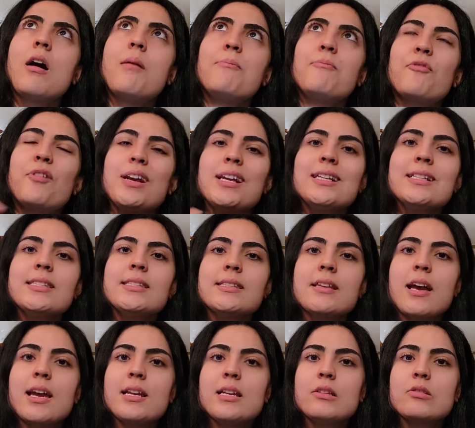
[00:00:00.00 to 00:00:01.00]

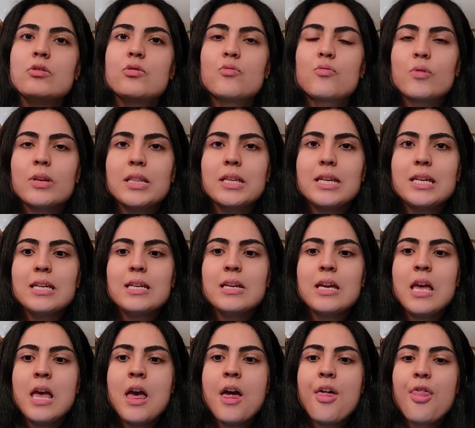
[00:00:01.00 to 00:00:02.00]
Frankenstein, it's really
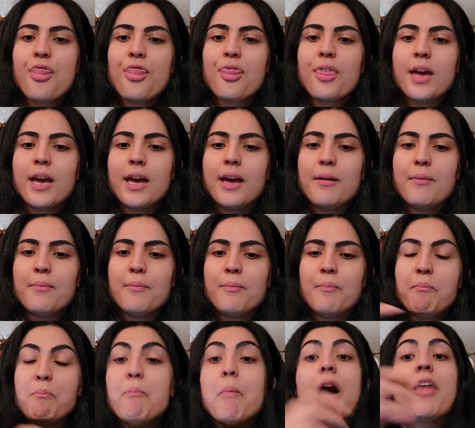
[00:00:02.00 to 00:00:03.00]
the
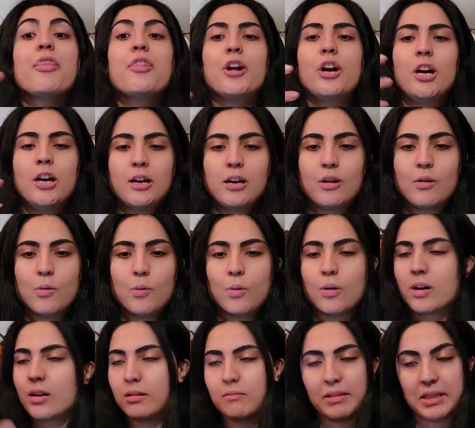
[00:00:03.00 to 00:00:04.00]
mother,
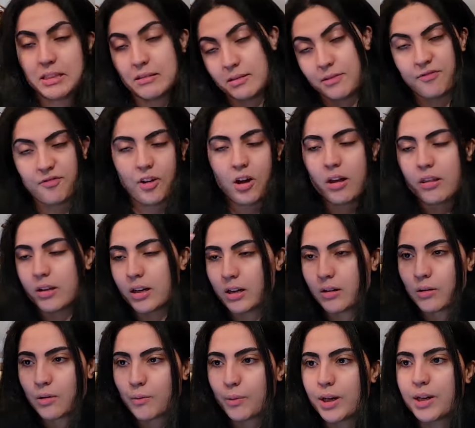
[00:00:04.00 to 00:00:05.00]
or like the father
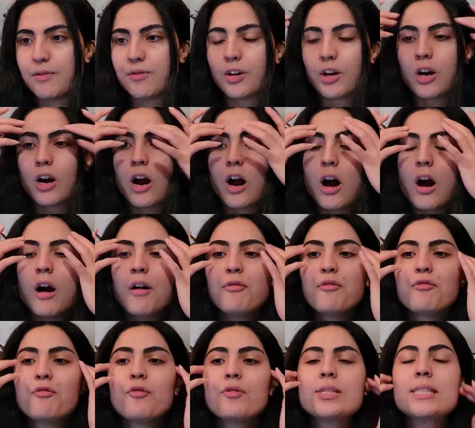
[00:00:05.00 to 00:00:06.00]
or whatever, of
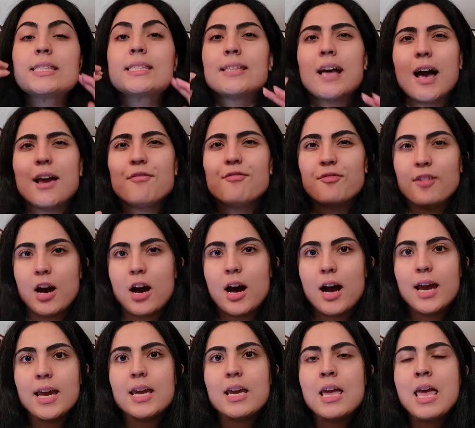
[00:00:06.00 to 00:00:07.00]

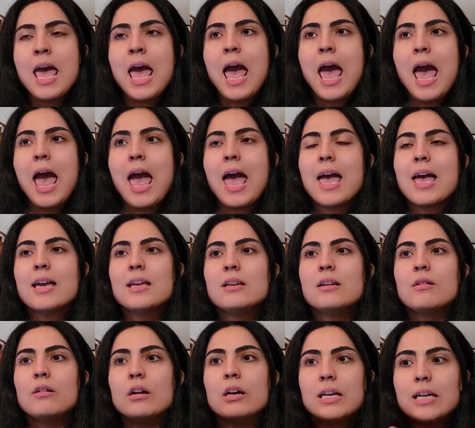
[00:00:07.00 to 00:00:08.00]
sci-fi, and
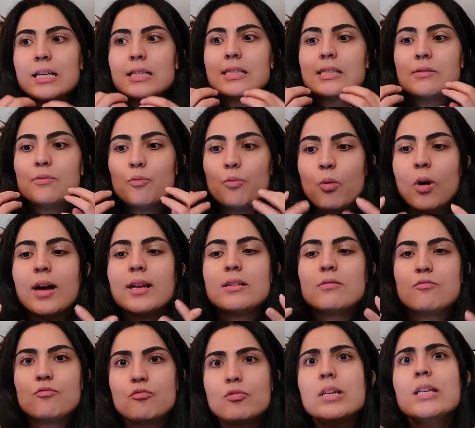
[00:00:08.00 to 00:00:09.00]
it's what
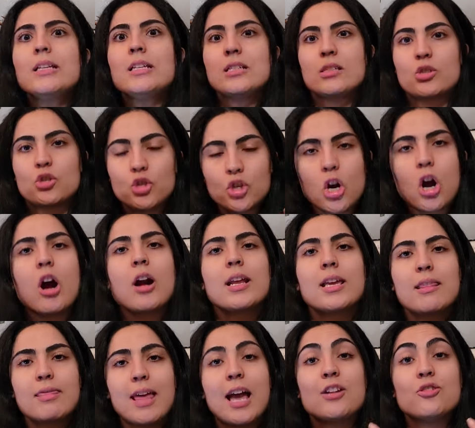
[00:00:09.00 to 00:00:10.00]
really
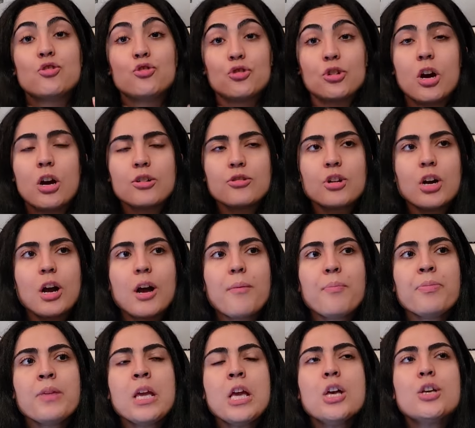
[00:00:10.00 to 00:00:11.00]
started that genre.
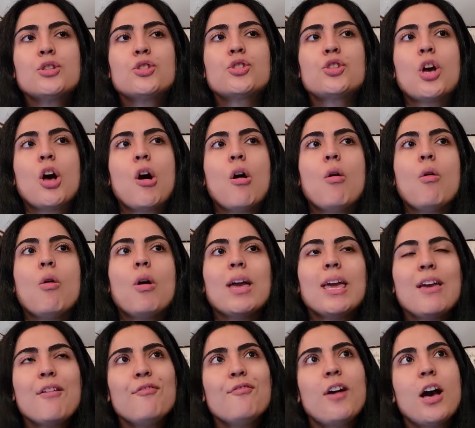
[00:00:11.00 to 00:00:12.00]
So
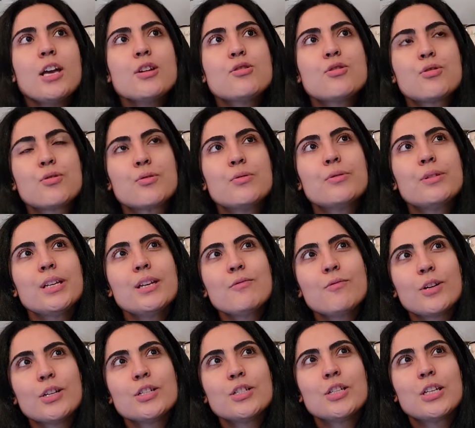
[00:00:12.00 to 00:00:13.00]
if I truly
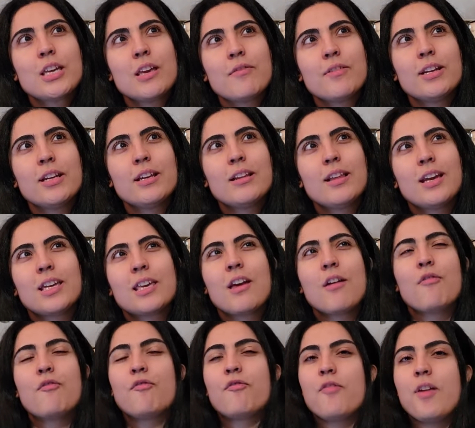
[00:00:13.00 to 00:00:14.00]
want to give it a like a
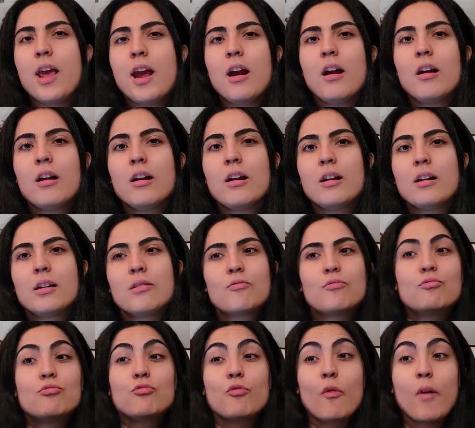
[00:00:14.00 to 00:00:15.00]
fair
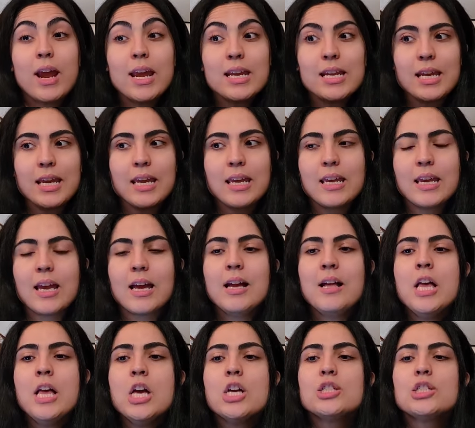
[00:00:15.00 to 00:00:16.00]
rating,
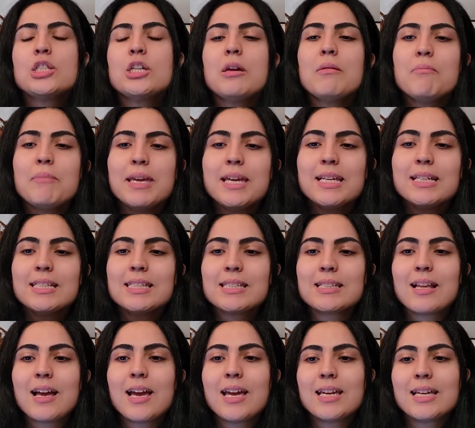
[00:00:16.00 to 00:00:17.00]
to me it's
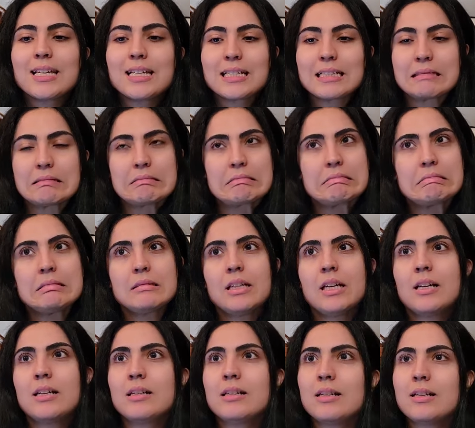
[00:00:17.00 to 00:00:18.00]
like
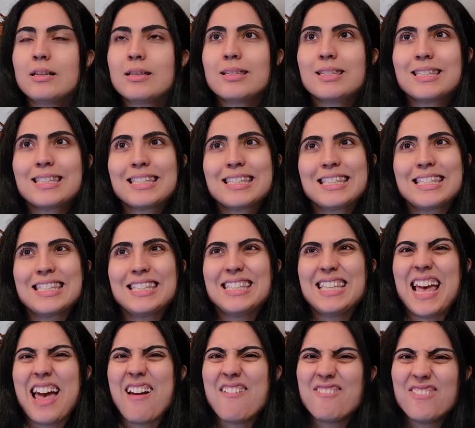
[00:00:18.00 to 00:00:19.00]

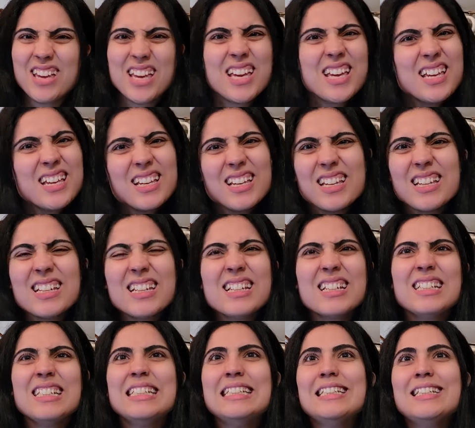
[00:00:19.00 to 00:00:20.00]
7,
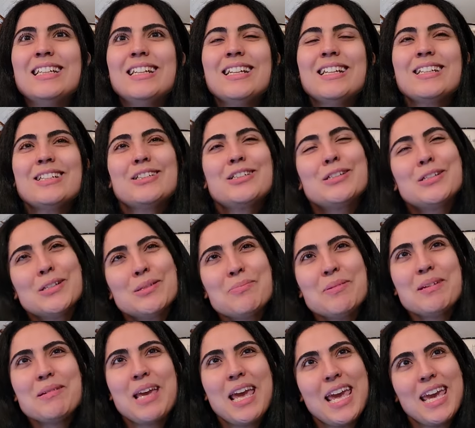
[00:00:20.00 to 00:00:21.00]
could
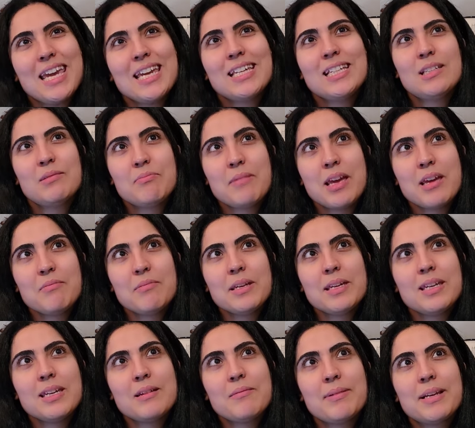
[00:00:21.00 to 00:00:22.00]
be 8,
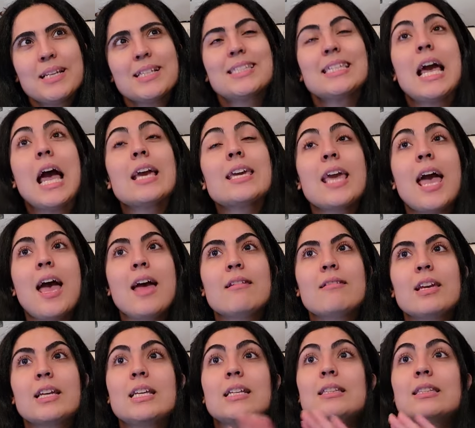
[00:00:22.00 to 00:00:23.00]
maybe, because again,
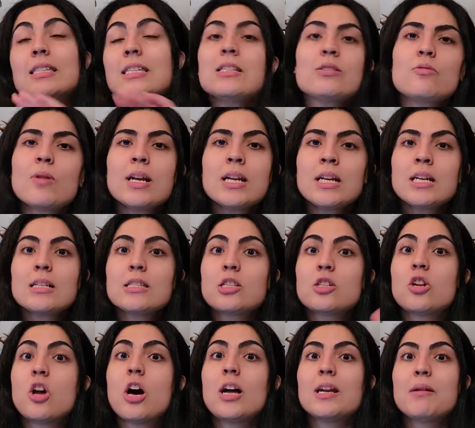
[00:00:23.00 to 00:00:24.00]
like, this rating, it's
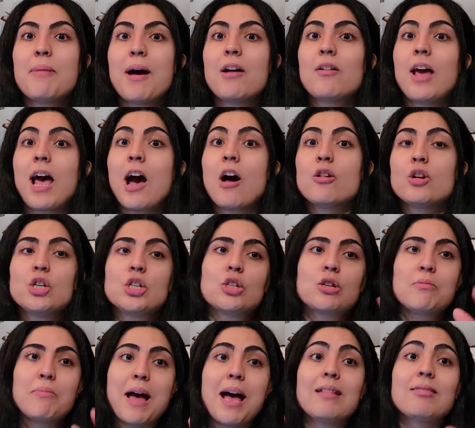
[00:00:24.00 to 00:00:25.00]
not about how good or
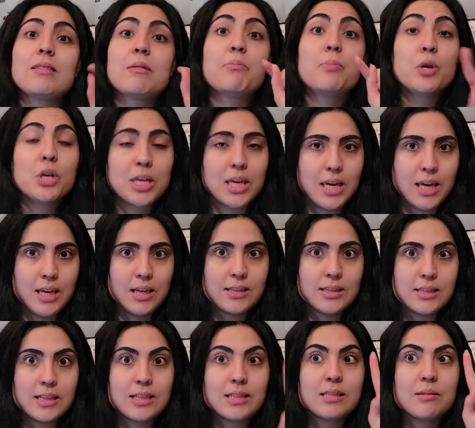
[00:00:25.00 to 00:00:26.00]
bad the book is,
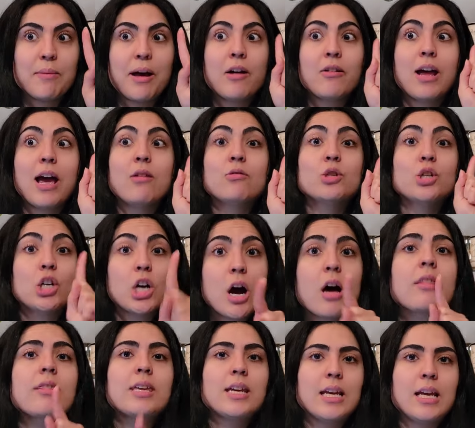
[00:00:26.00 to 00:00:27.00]
it's about how
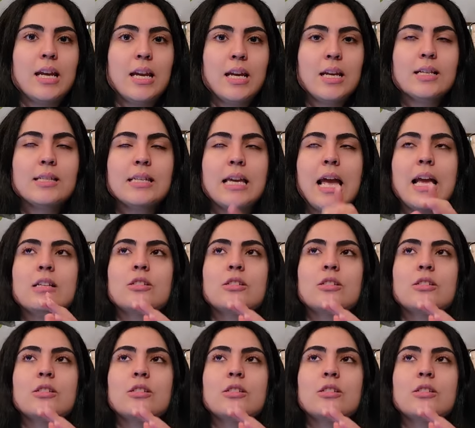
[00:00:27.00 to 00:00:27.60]
gothic it is. And